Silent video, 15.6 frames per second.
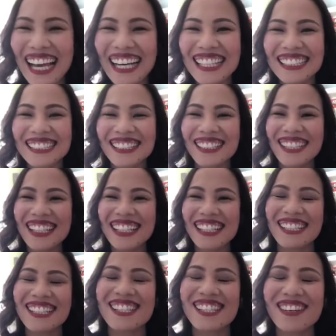yes, it
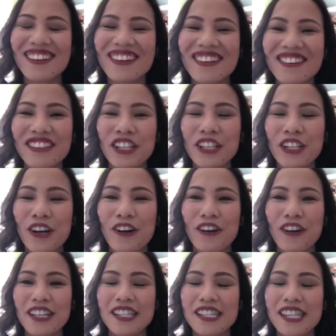is. So, you
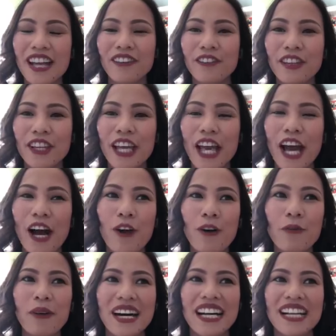know, it definitely
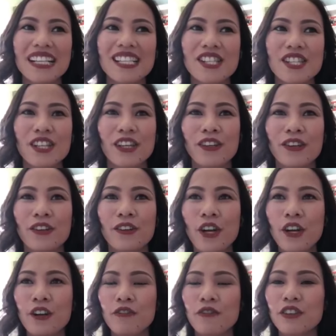helped us to
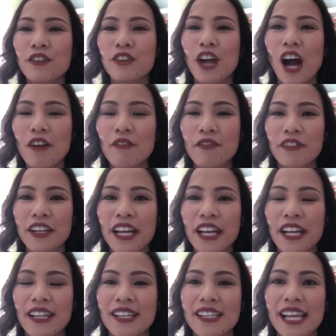feel
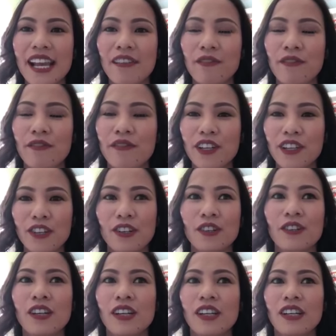confident and
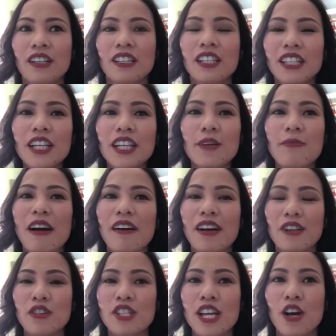feel good
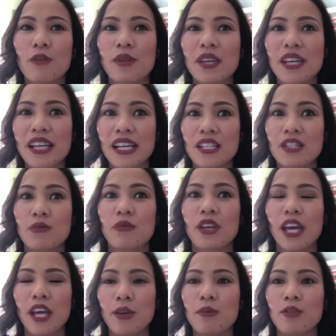about ourselves because
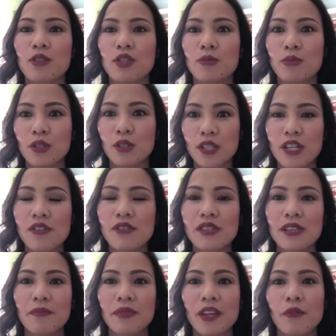we able to produce
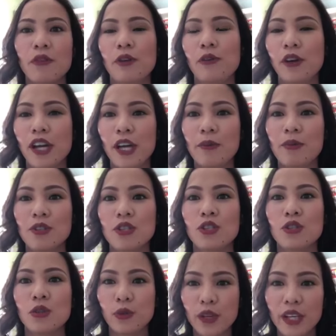something. We were able
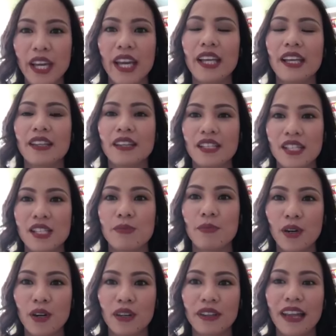to create this
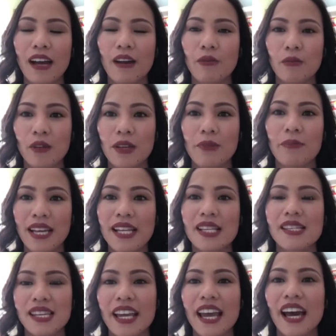book that yeah. we made
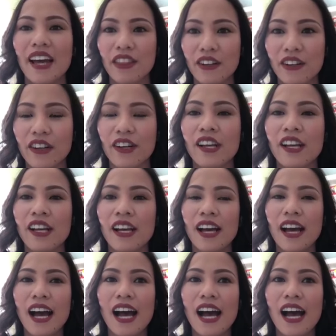together.